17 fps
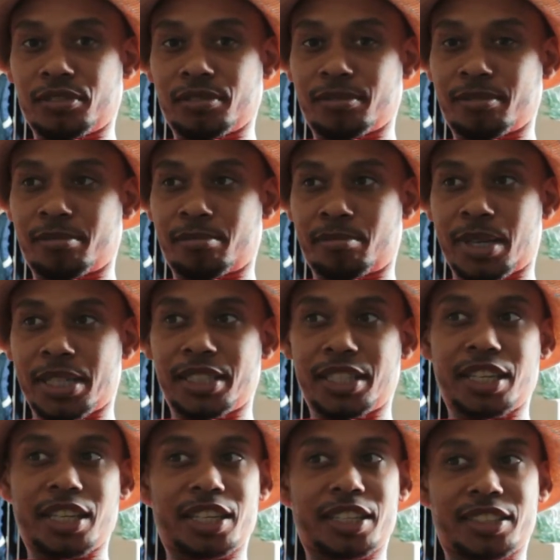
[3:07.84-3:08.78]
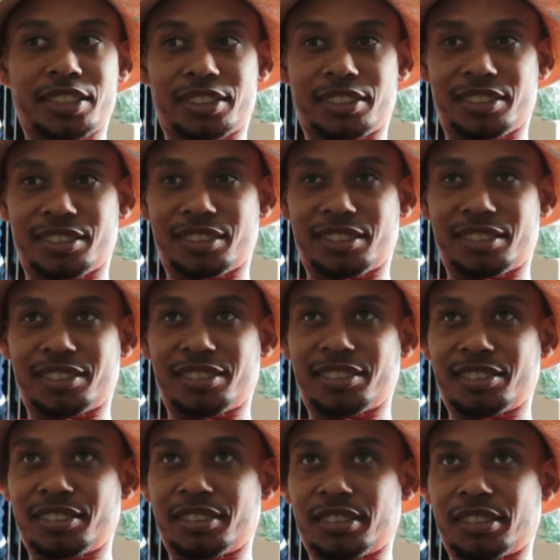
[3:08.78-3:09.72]
My dad's
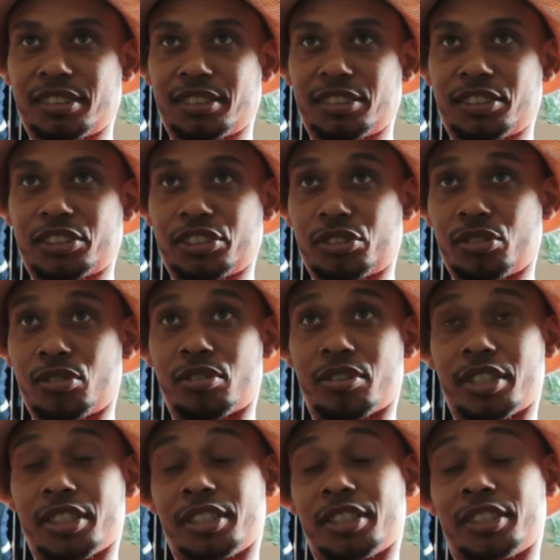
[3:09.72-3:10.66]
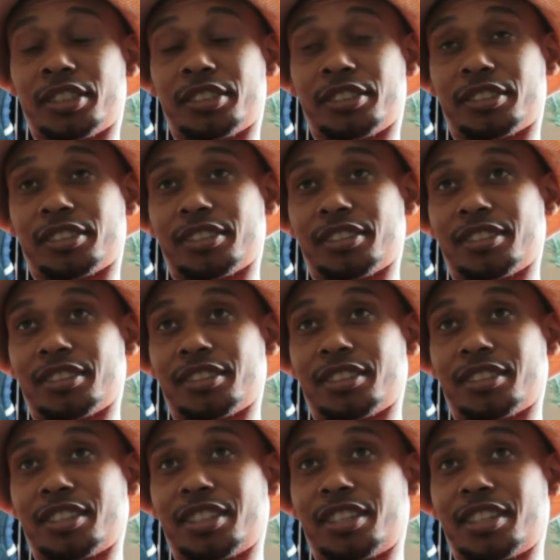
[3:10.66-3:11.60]
story is,
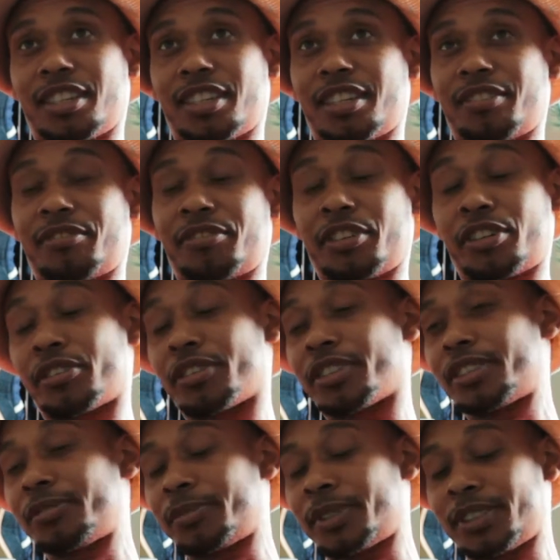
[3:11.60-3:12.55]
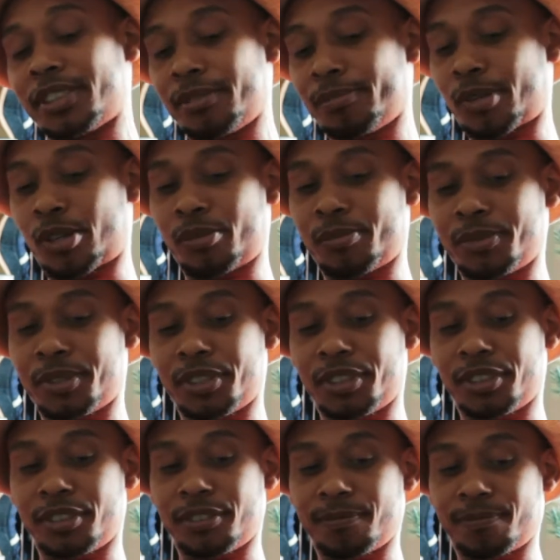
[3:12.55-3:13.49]
for Christmas, he bought
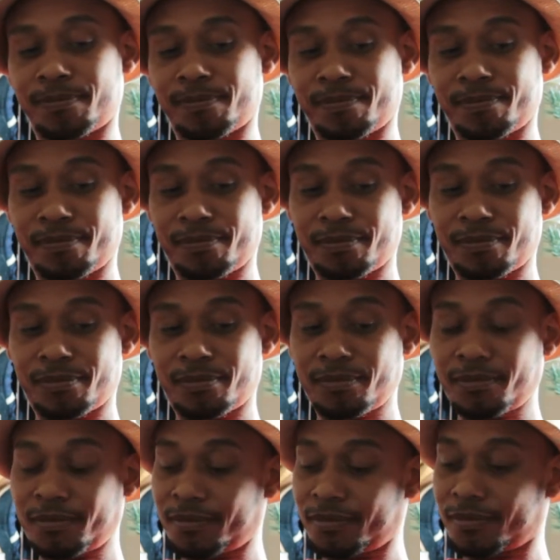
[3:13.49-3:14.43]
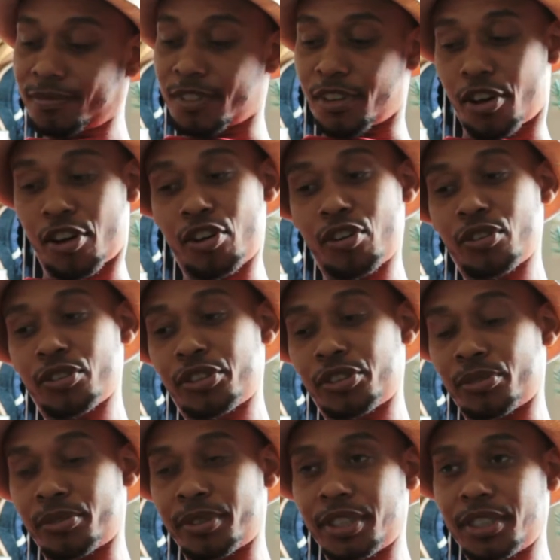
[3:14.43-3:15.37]
me all
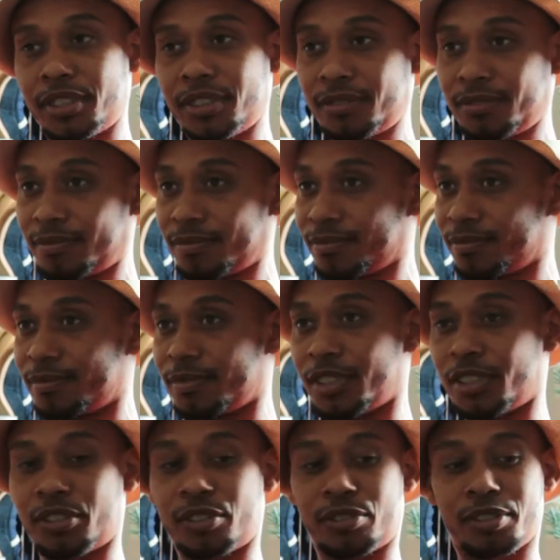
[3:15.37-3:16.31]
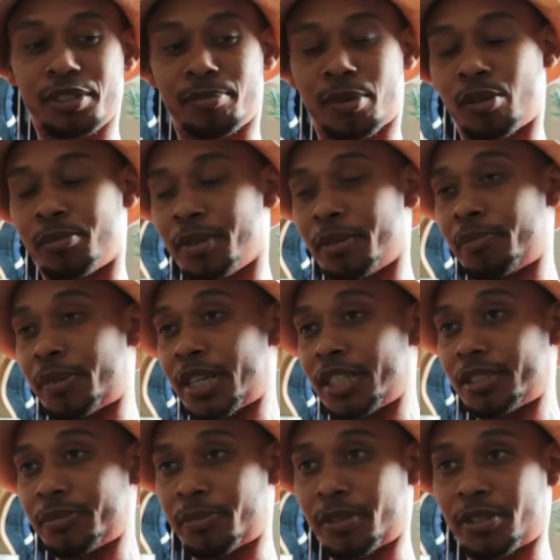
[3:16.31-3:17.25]
three. You know, he bought me a
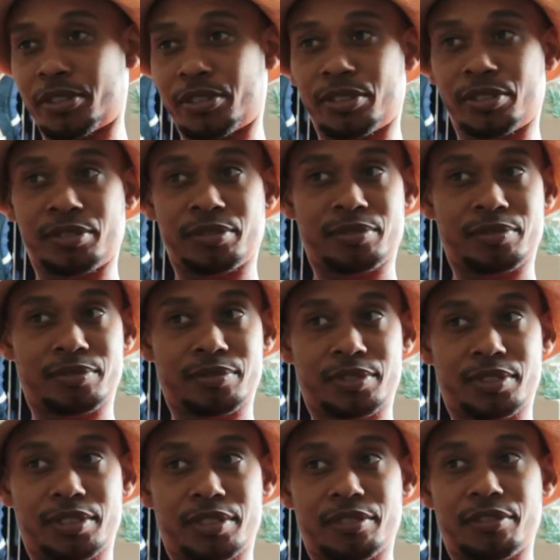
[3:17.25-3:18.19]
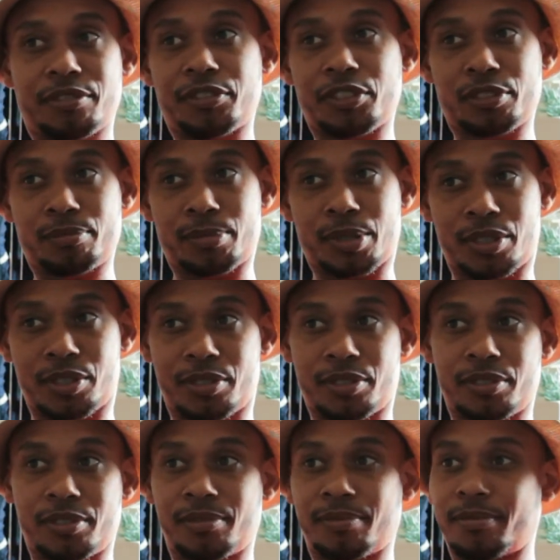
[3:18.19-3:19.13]
baseball, football,
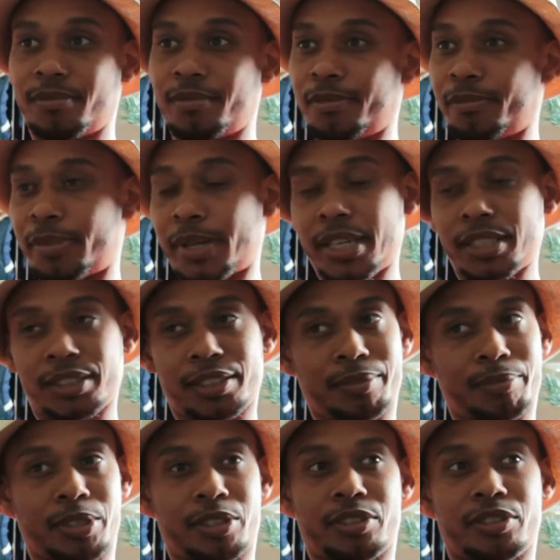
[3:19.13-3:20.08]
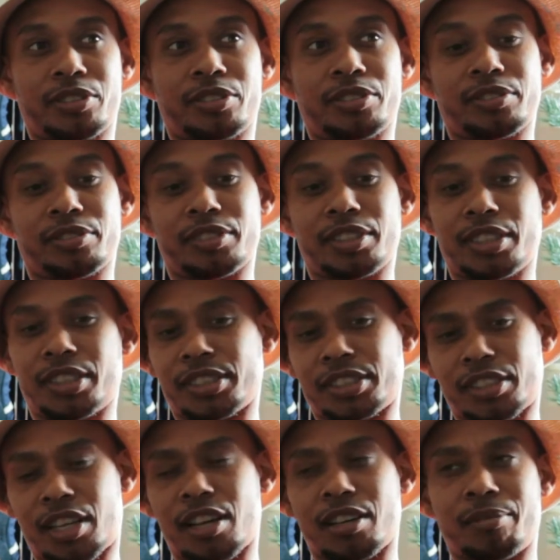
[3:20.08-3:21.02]
basketball, and a
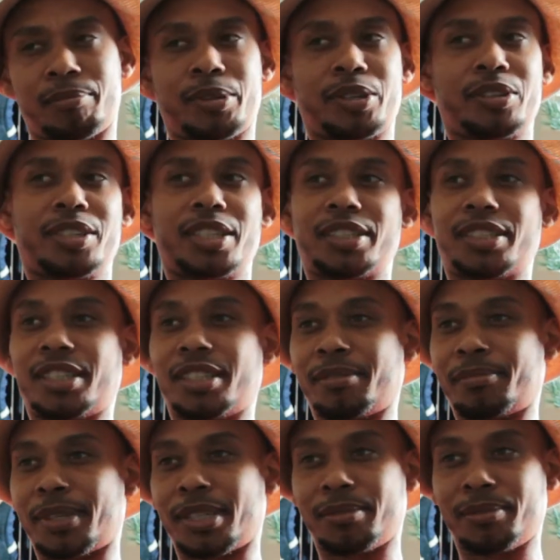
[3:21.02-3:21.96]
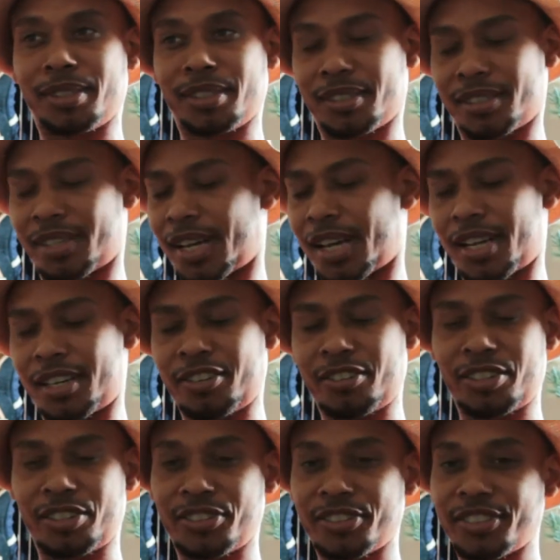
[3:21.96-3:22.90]
soccer ball, I think, maybe. Yeah. I don't know.